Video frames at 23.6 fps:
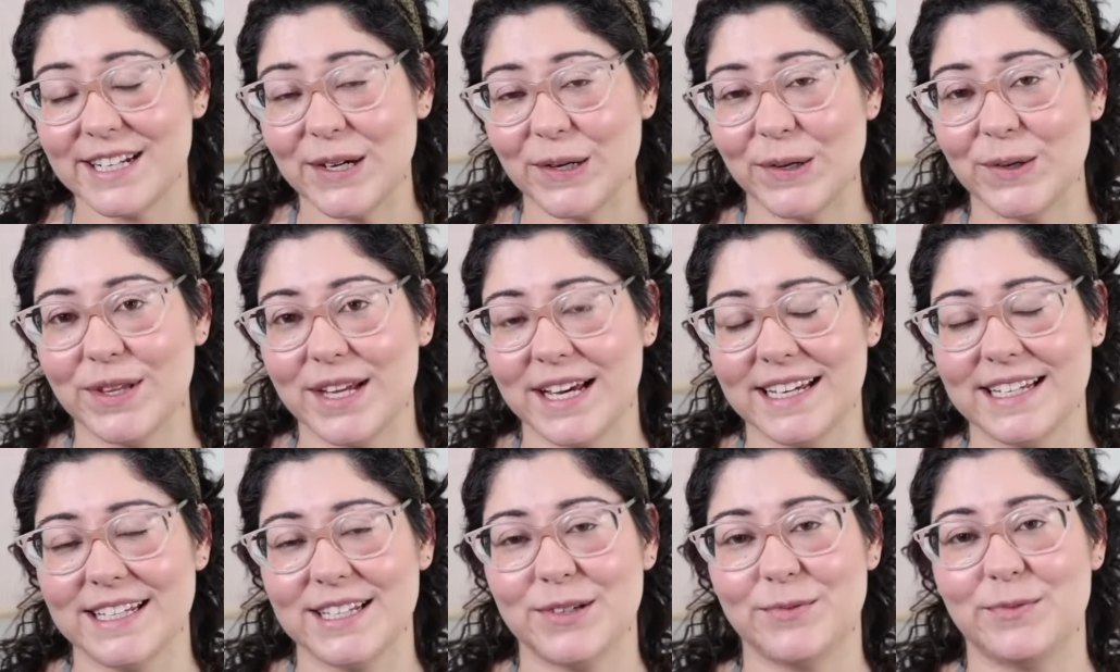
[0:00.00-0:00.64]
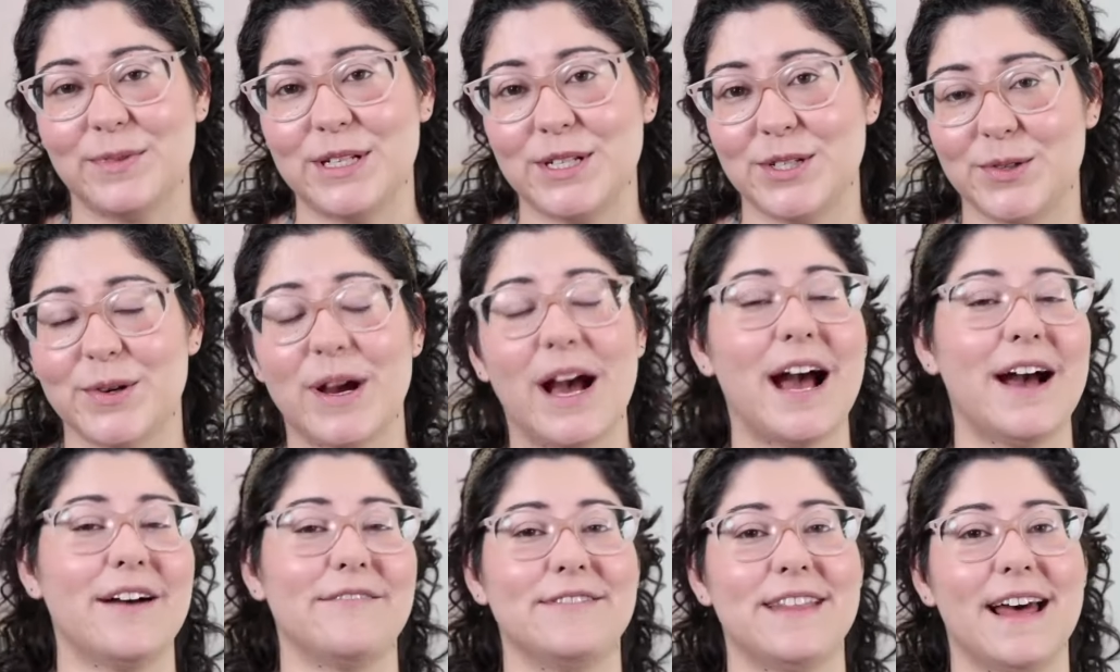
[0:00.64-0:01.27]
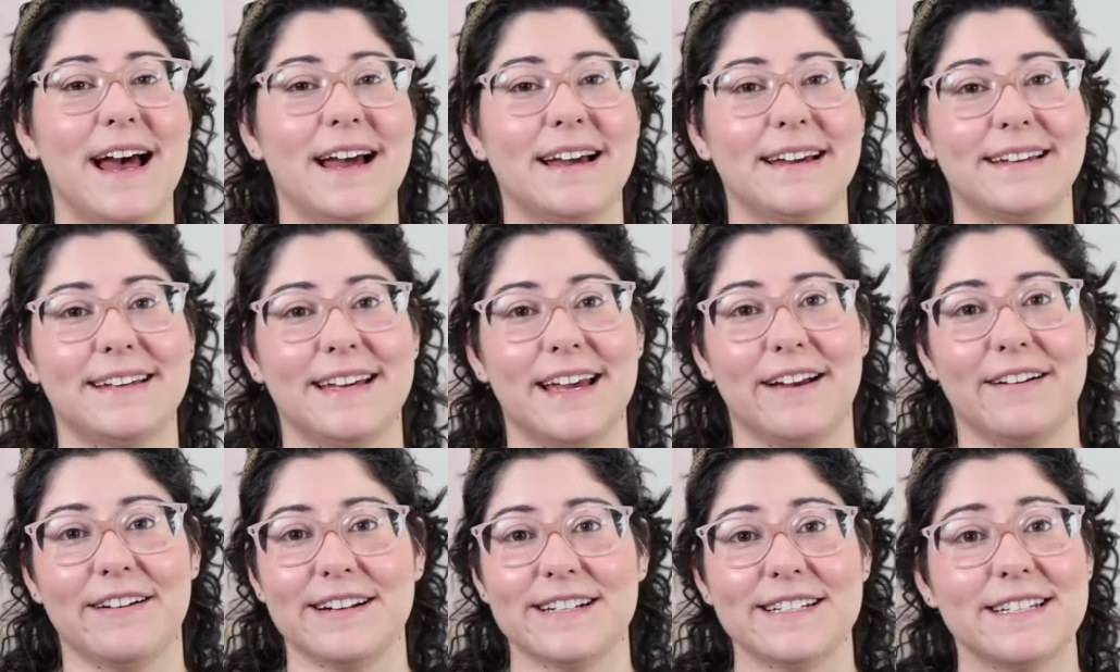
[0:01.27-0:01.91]
know that we do have that
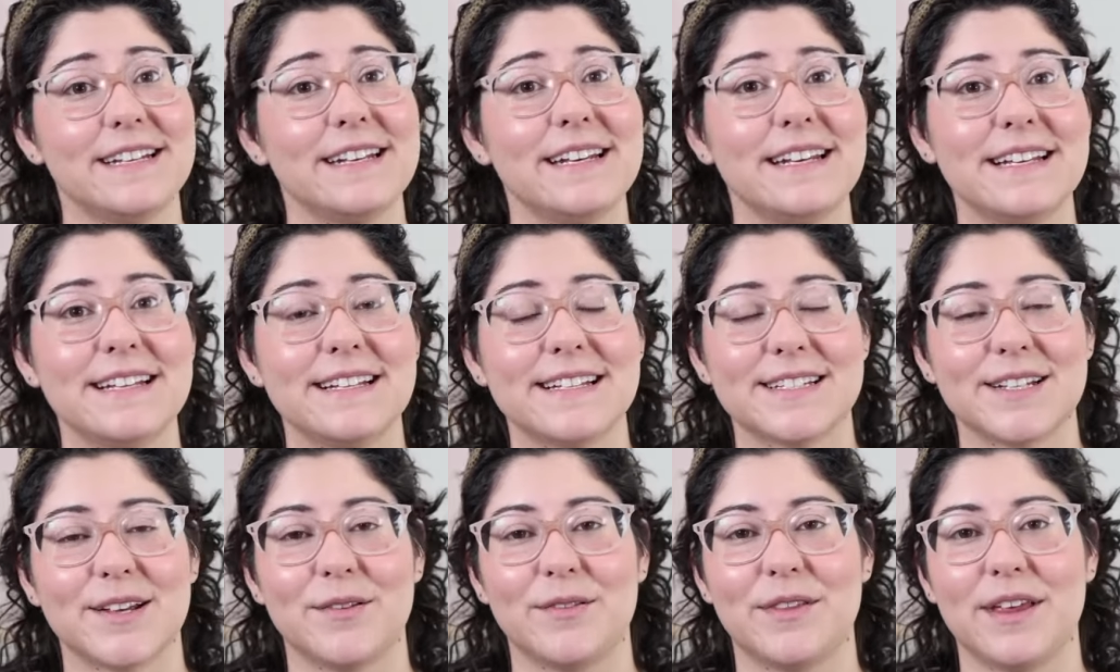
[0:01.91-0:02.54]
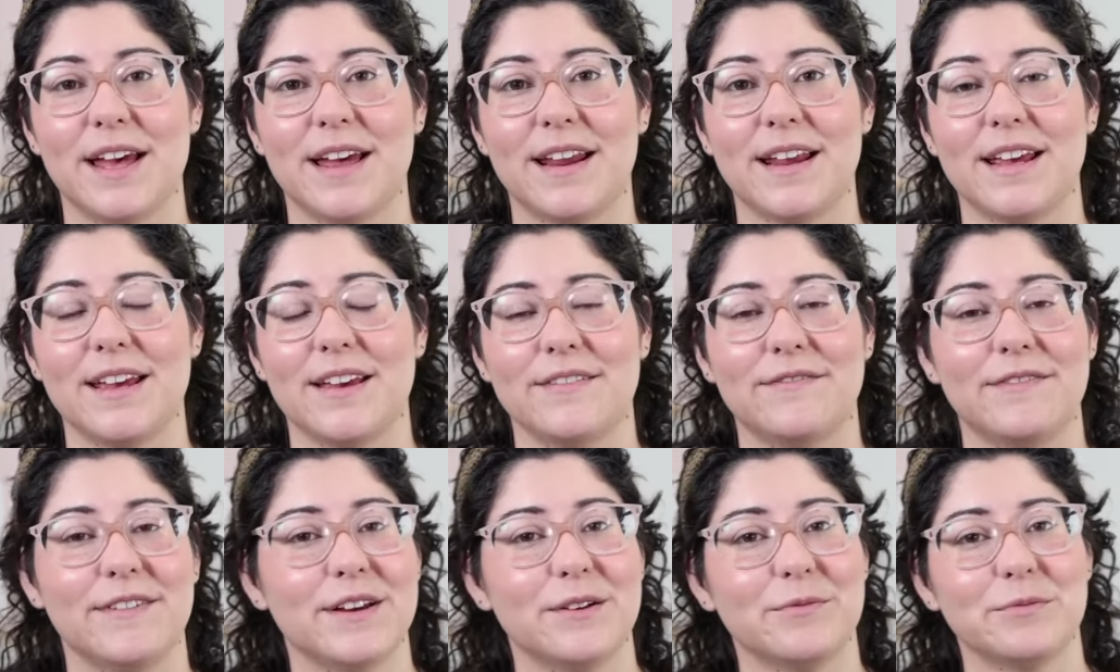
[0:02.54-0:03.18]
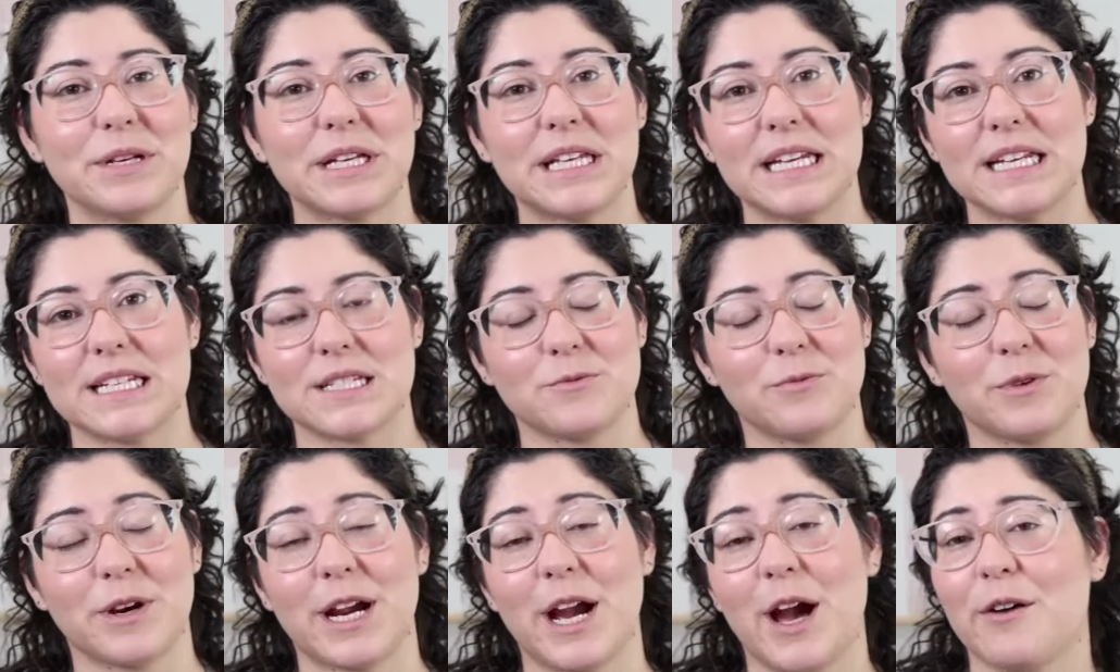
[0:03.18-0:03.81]
guarantee so that if it really
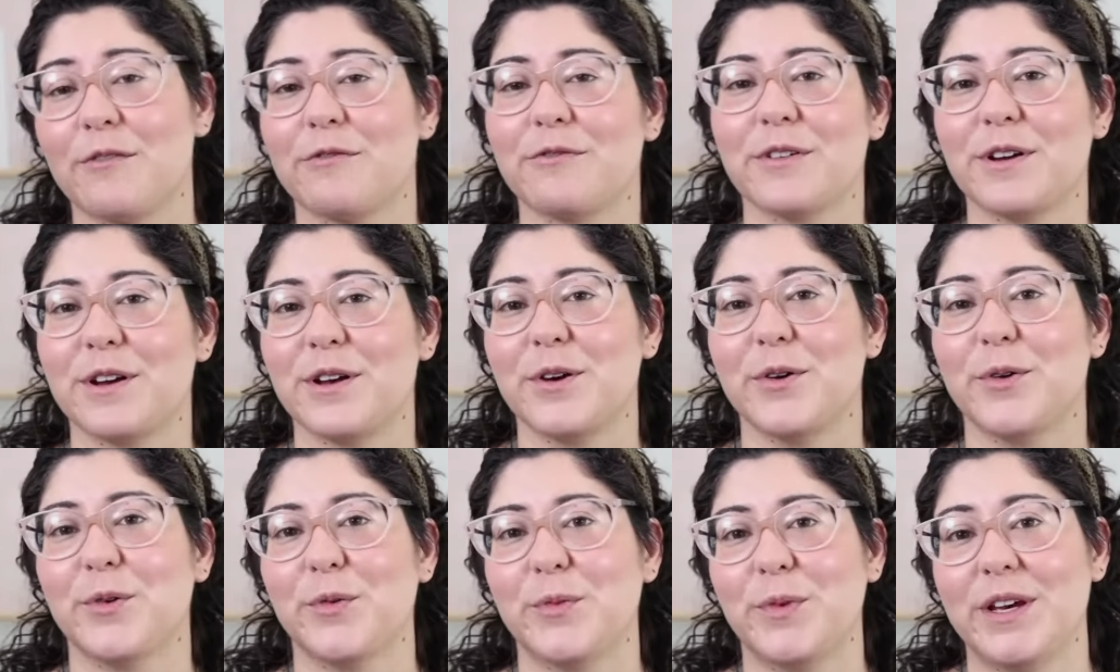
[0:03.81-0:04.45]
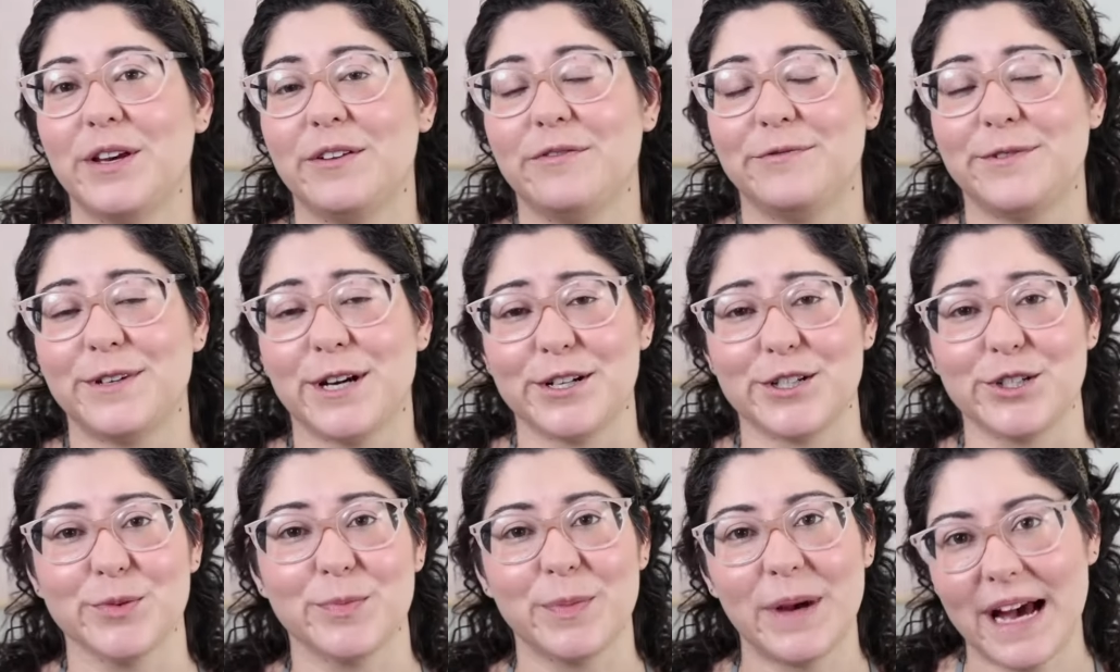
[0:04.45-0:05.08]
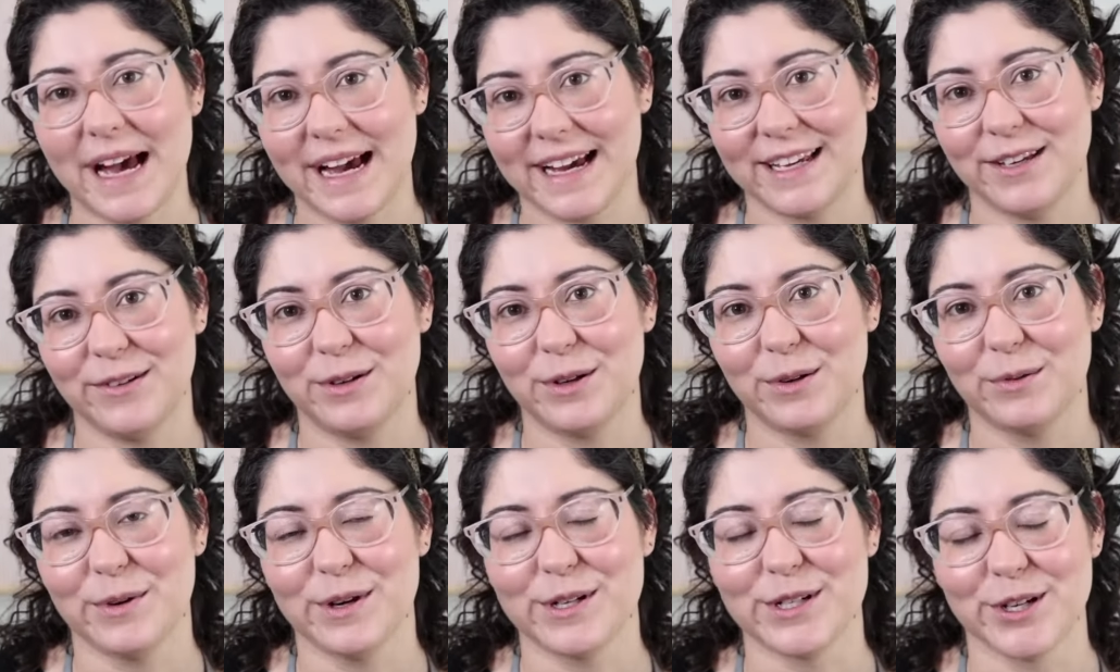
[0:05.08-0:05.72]
doesn't work out for you, we've got your back, you
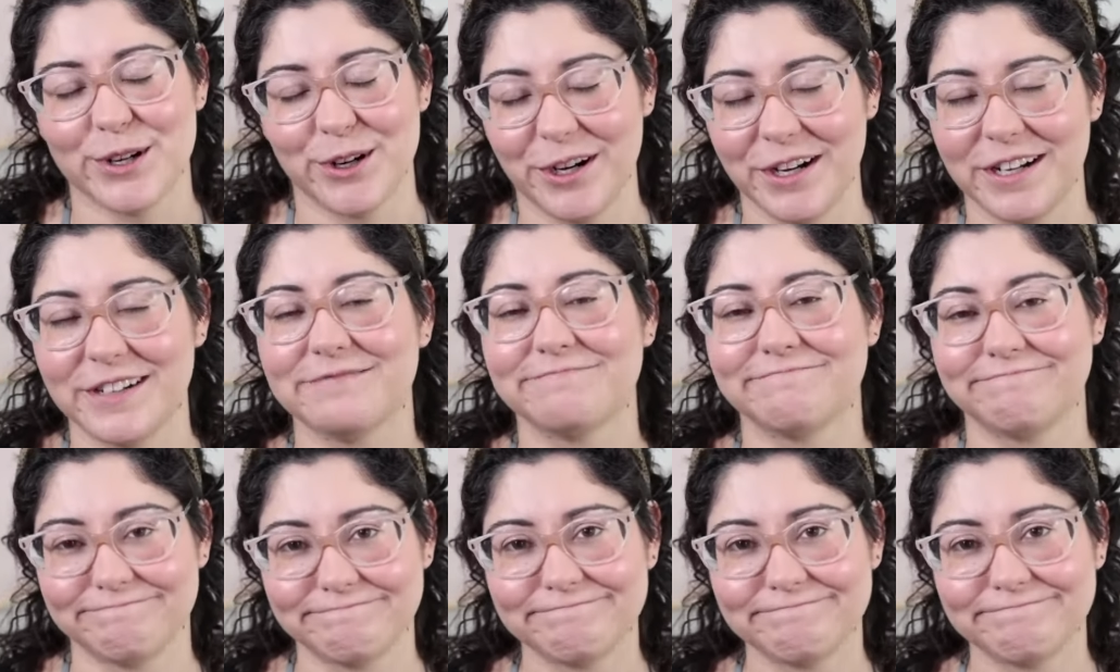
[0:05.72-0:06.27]
can return it.